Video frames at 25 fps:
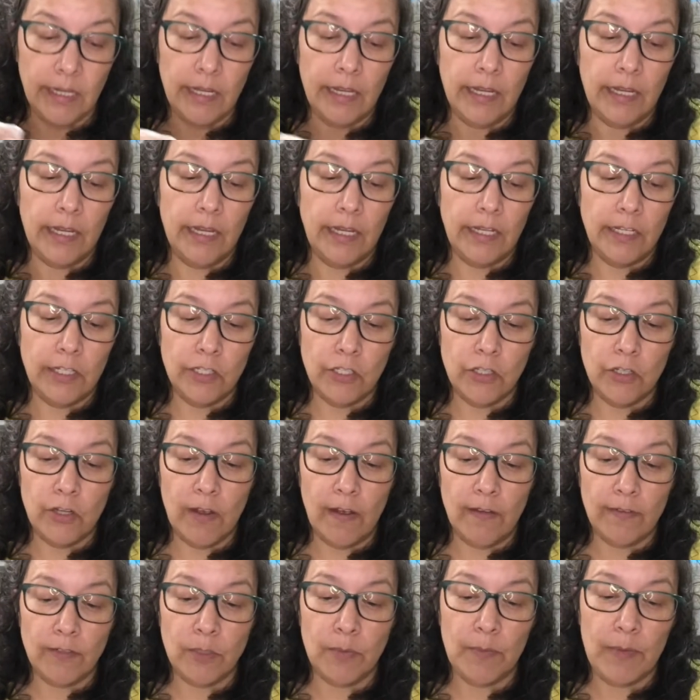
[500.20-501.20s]
is you have
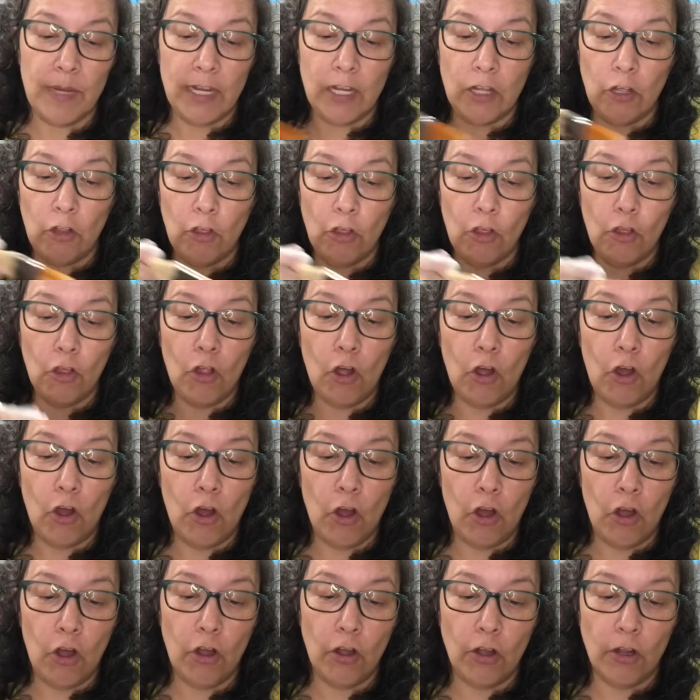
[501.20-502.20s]
to make
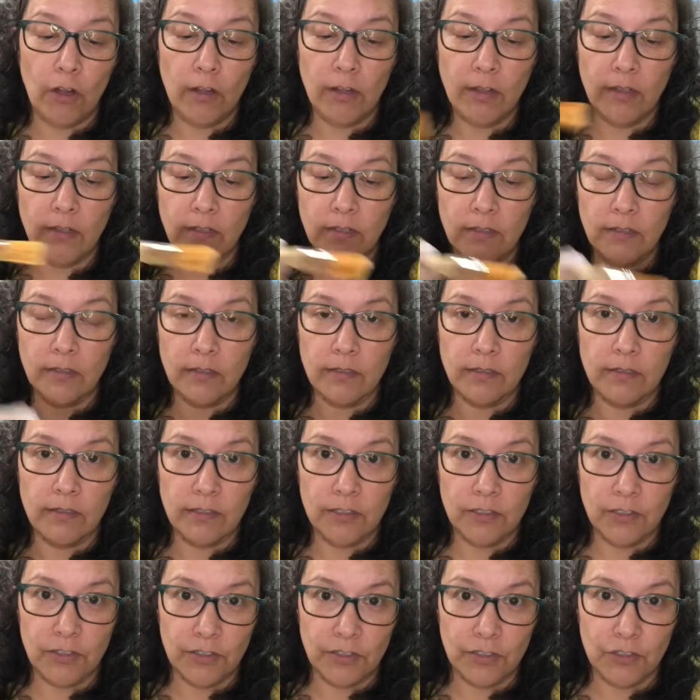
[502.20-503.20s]
long
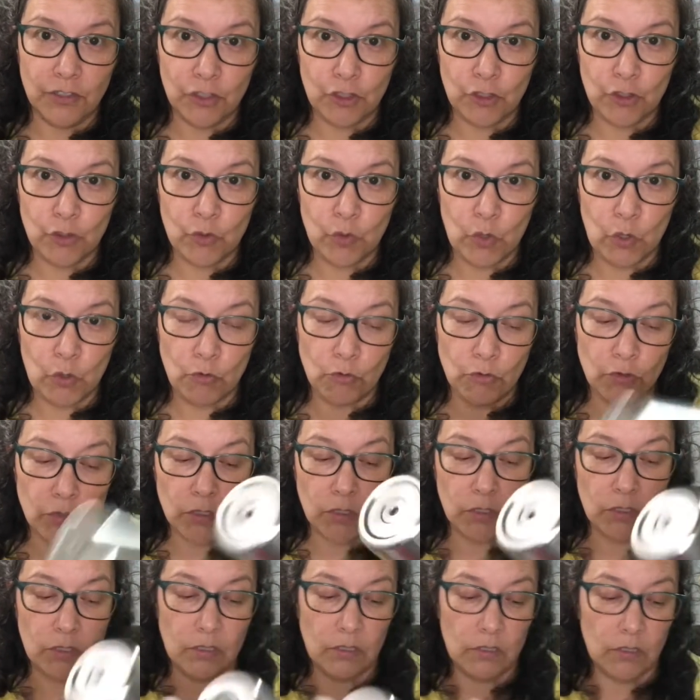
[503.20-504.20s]
strokes,
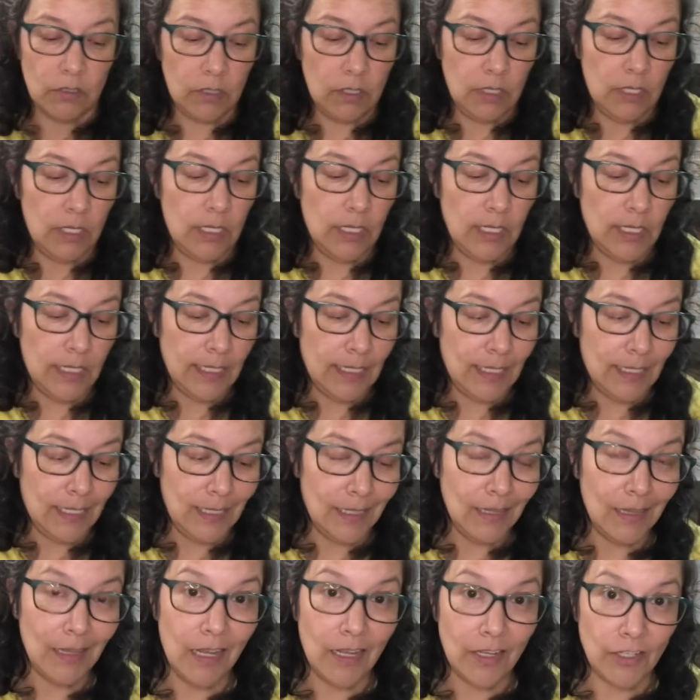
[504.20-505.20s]

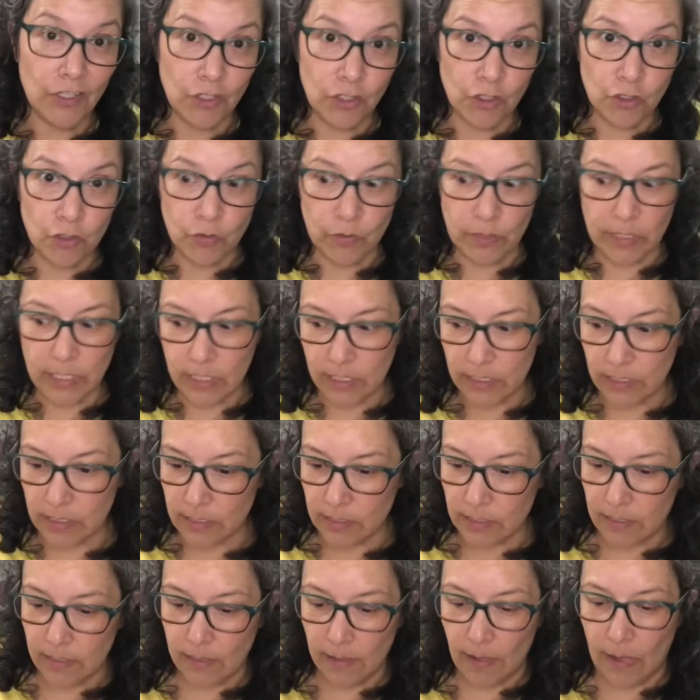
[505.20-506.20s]
less streaks.
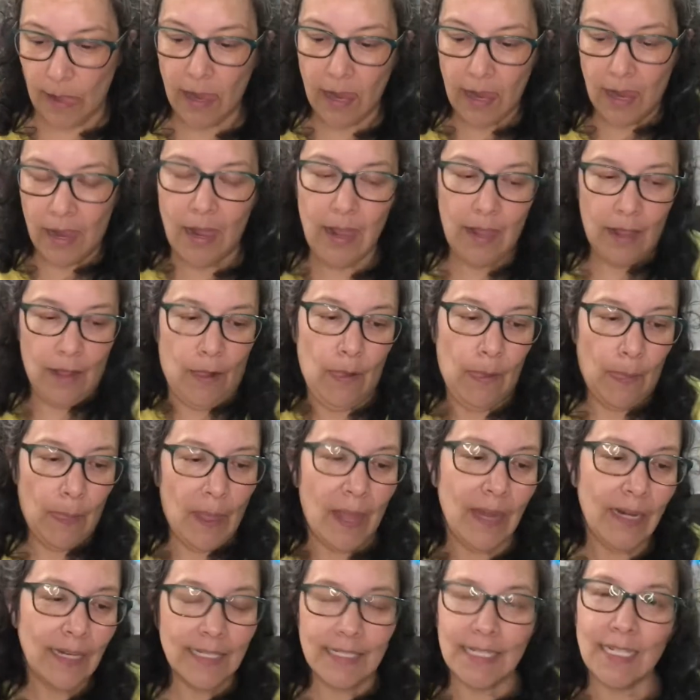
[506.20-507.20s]

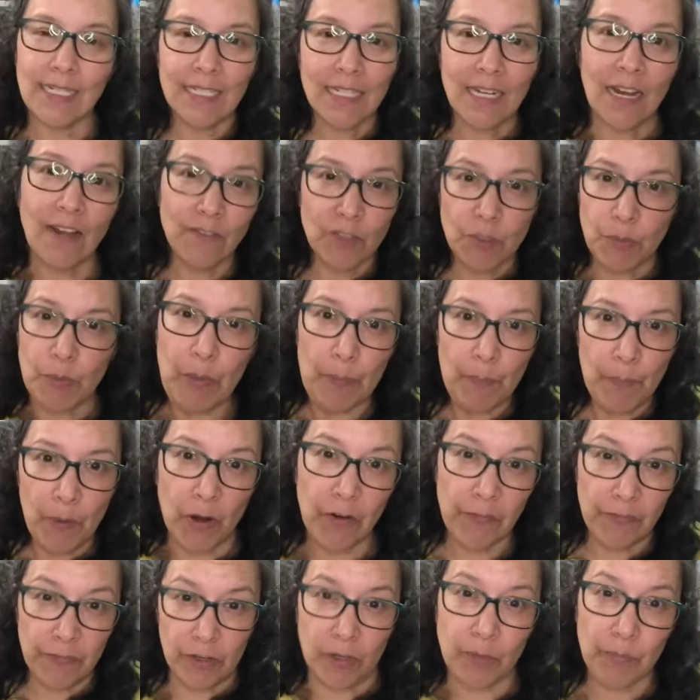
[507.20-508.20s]
And it doesn't have to be
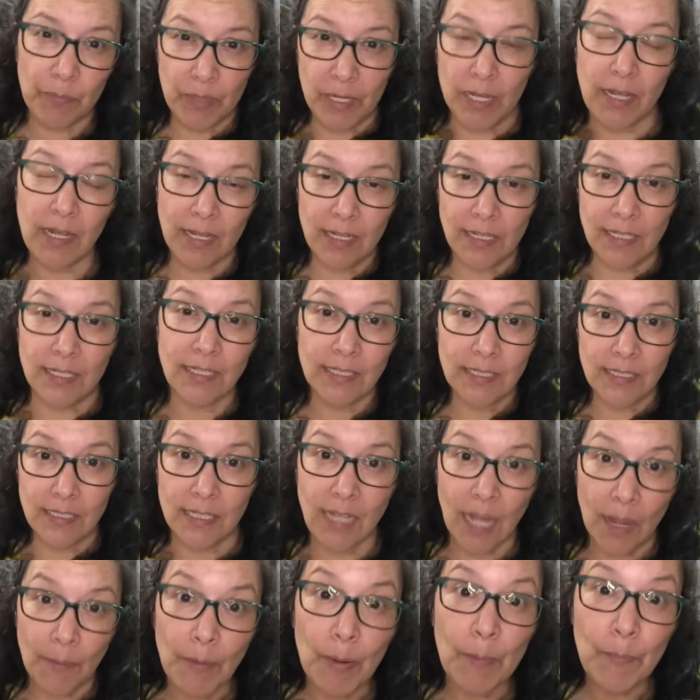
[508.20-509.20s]
perfect because
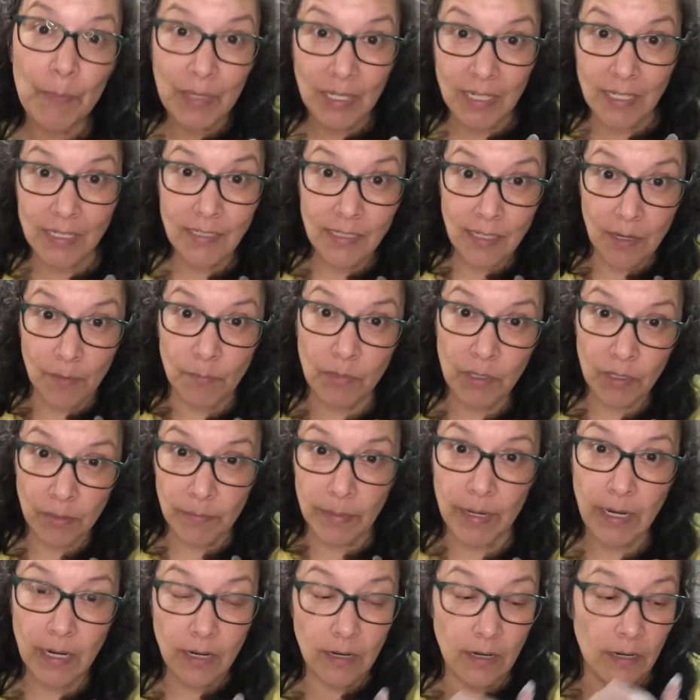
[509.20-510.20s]
I'm a bling tumbler
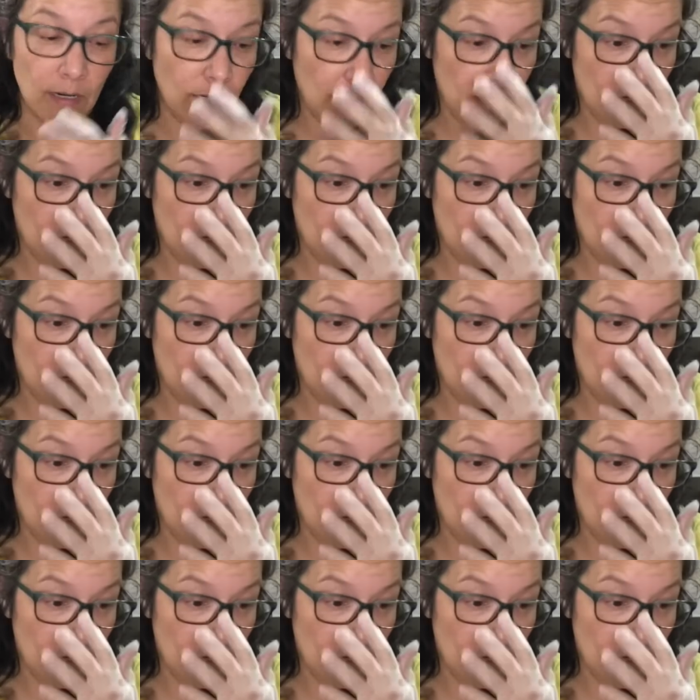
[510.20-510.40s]
maker.